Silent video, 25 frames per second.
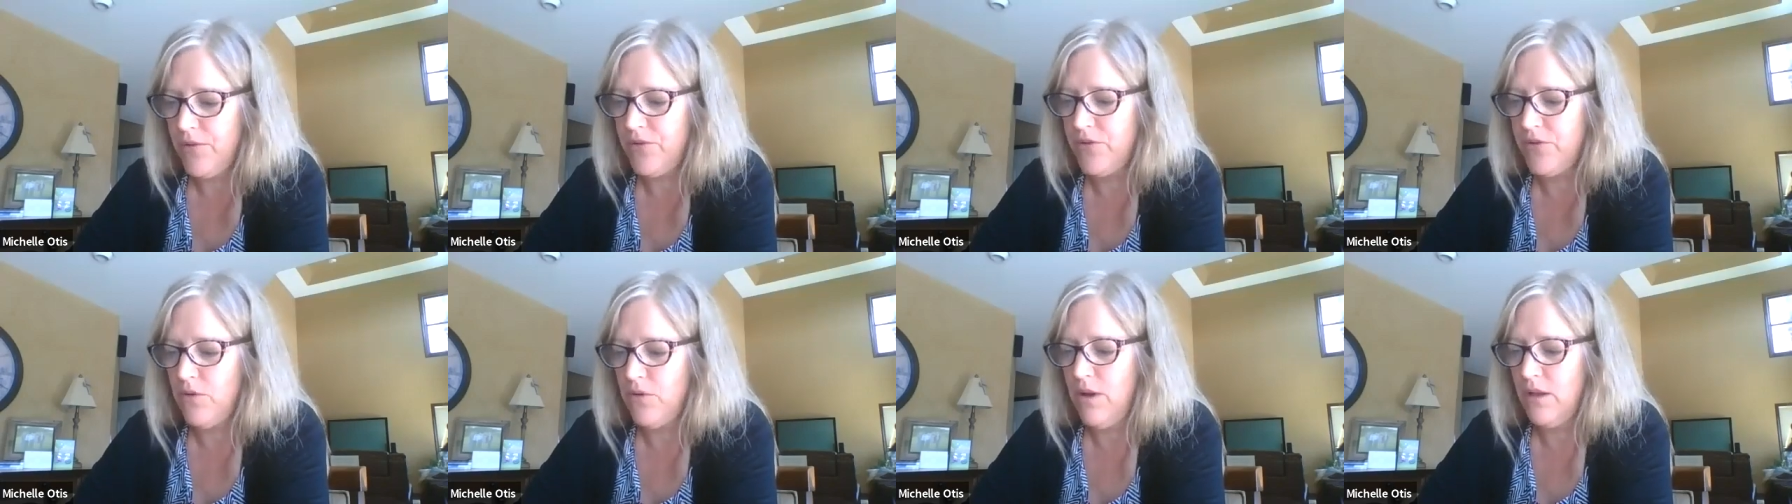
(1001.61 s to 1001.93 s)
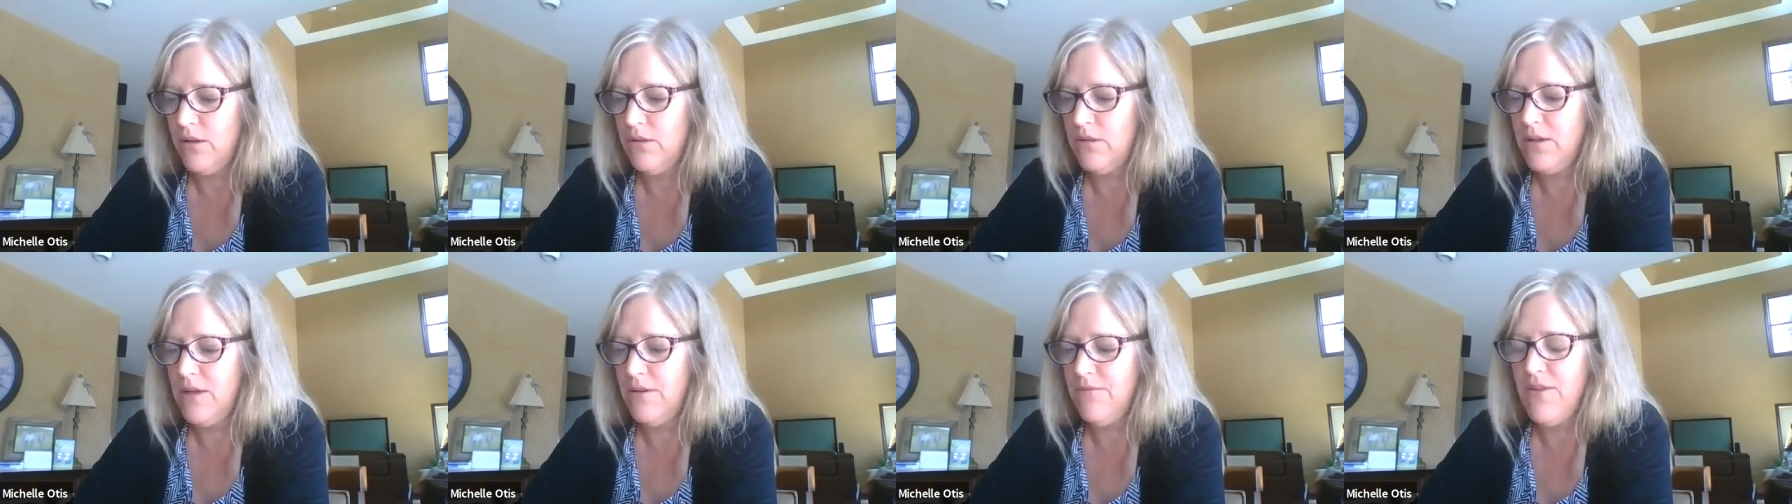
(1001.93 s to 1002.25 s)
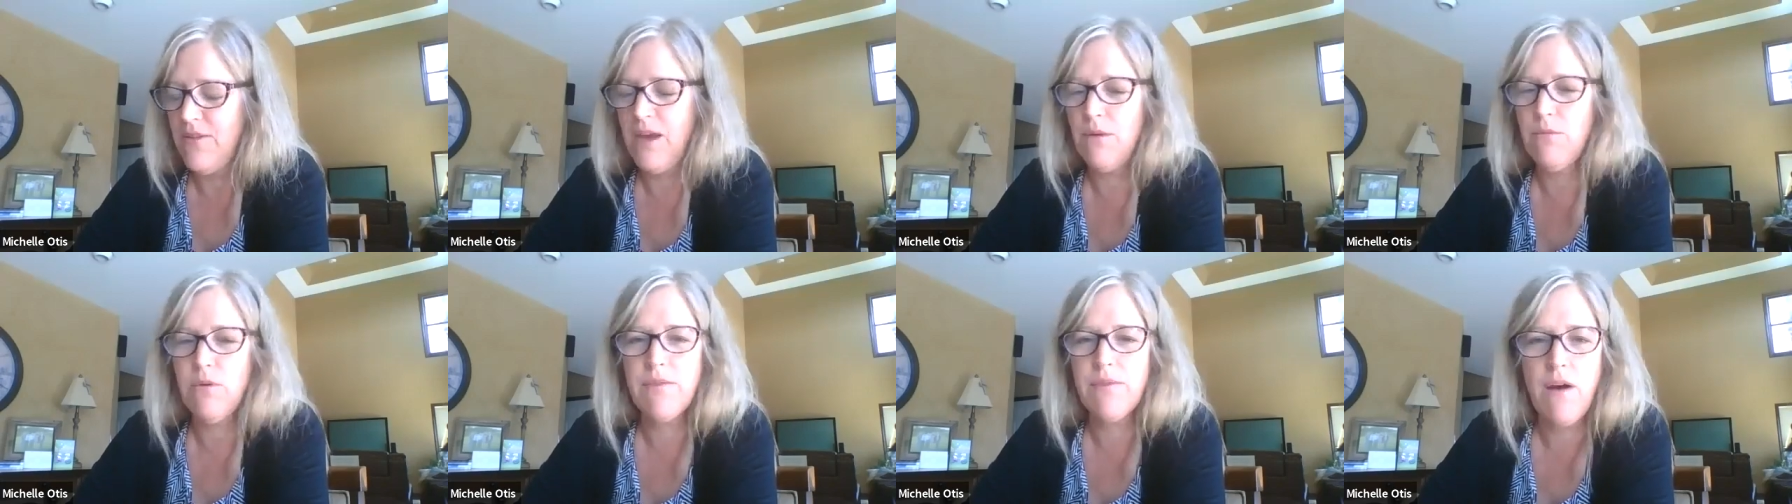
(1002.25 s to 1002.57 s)
So I'll leave
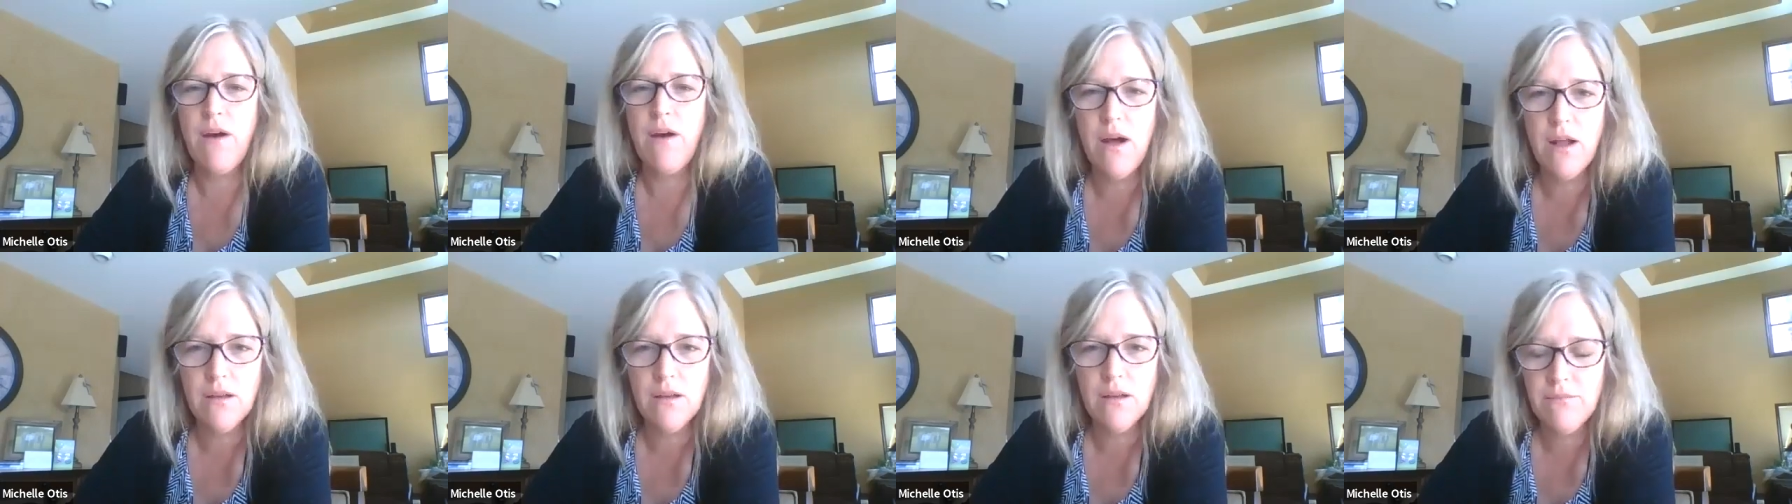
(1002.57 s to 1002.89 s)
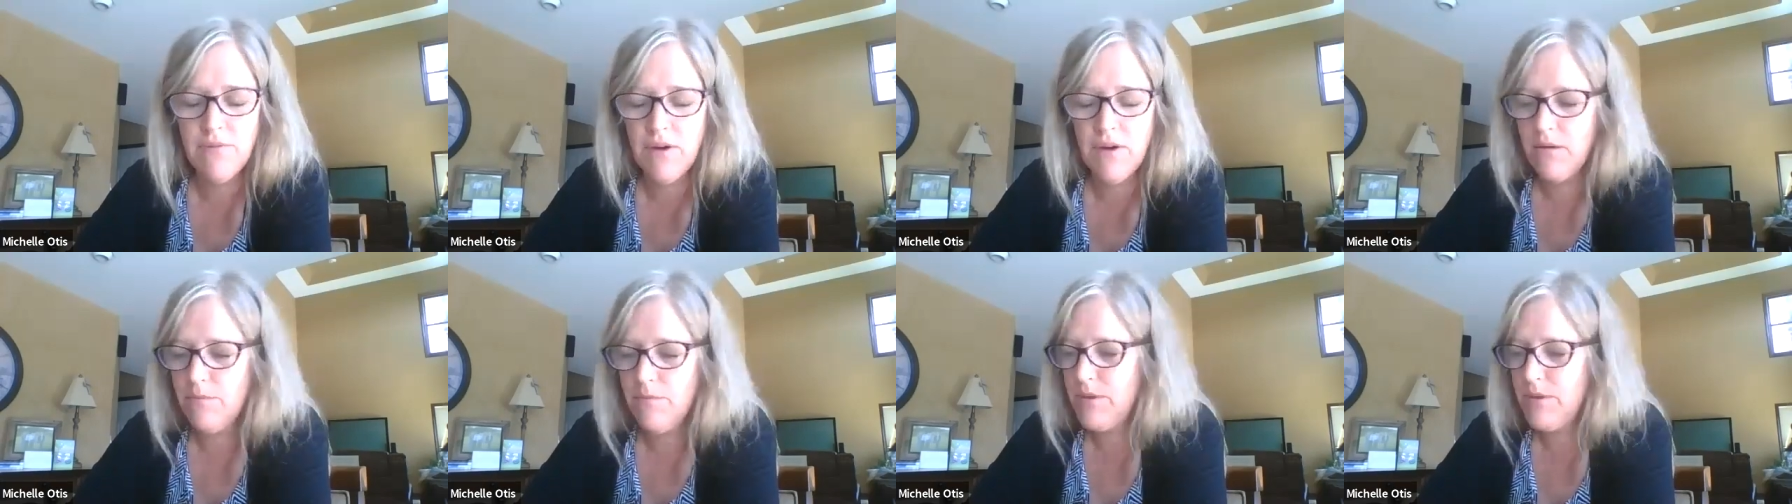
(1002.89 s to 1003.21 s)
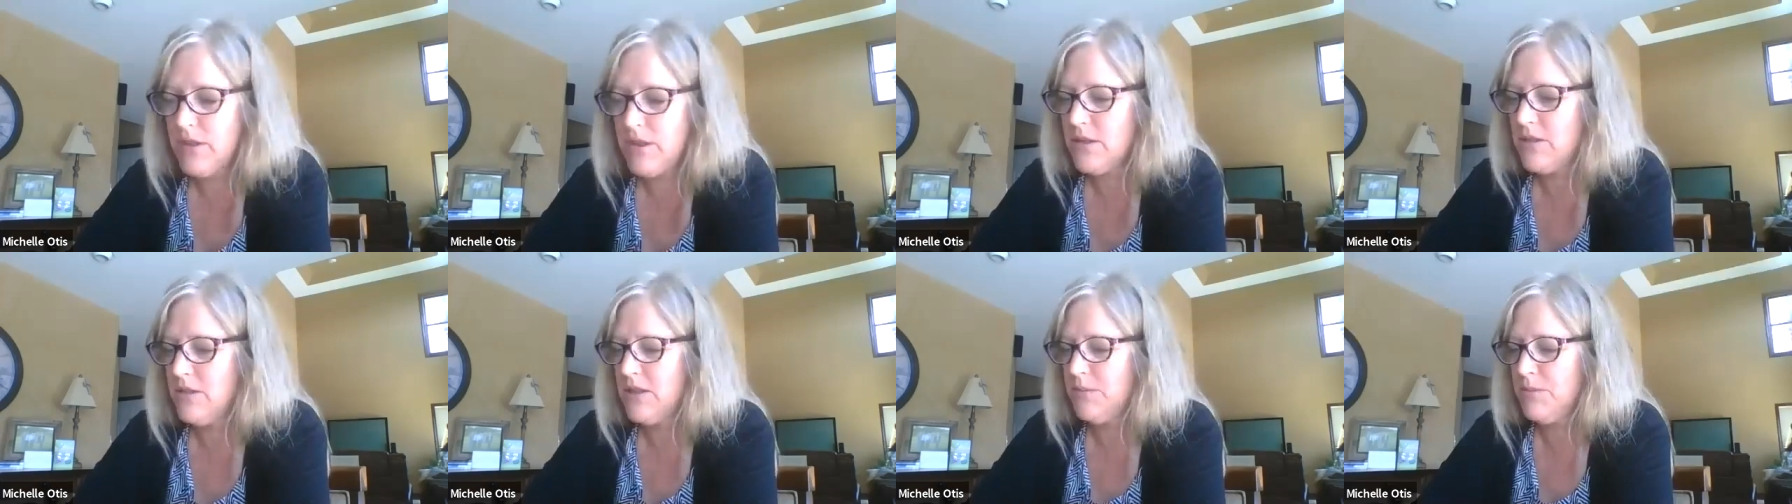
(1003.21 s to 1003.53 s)
that with all of our
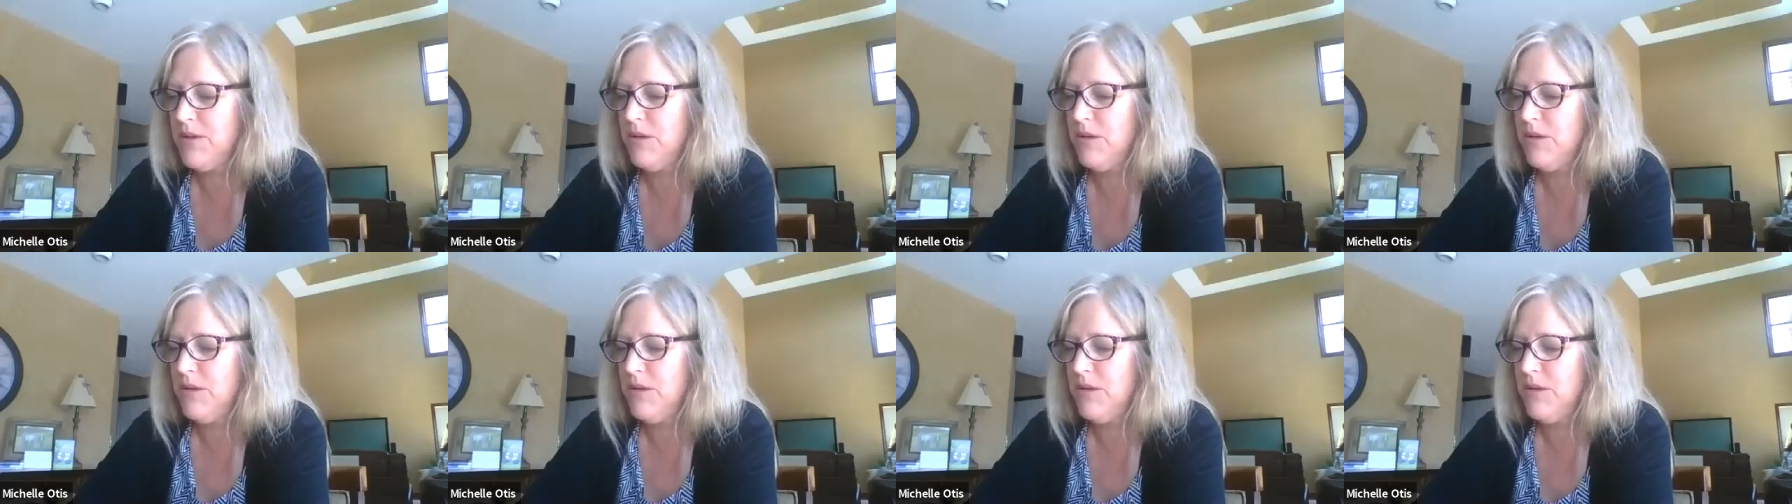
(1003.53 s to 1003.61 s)
business